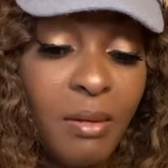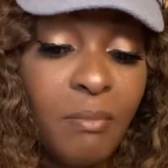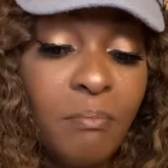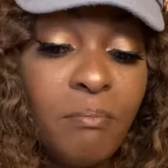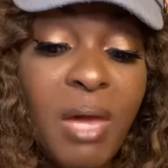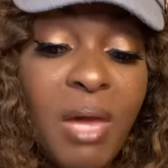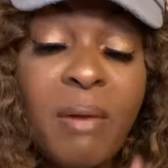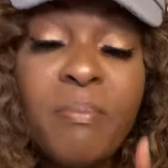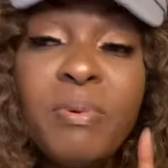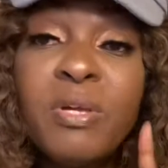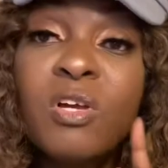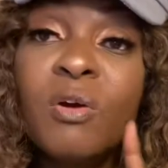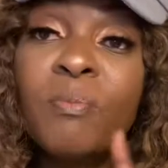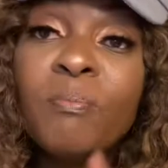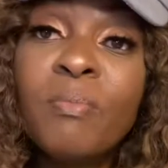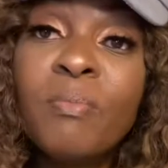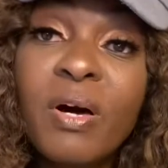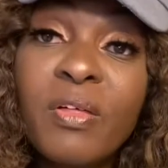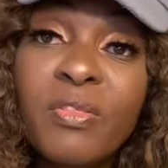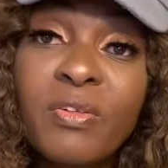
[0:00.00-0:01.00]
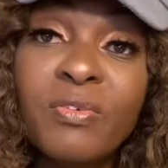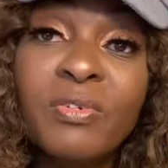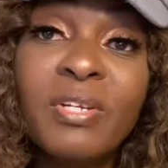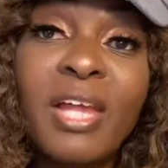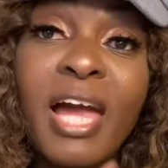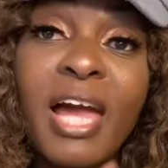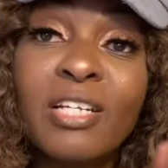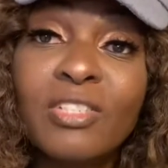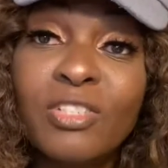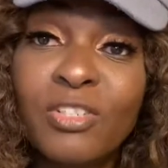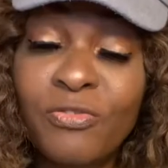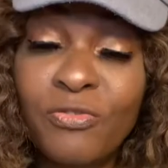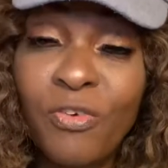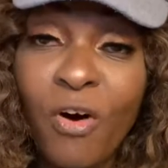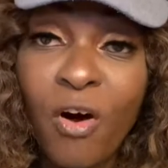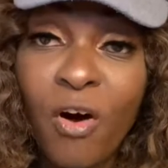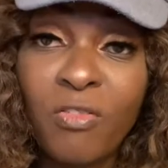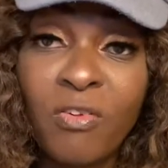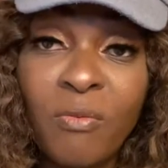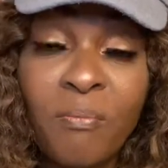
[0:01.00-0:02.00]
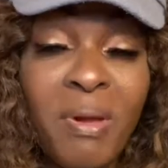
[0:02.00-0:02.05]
Maybe your mother nagged your father.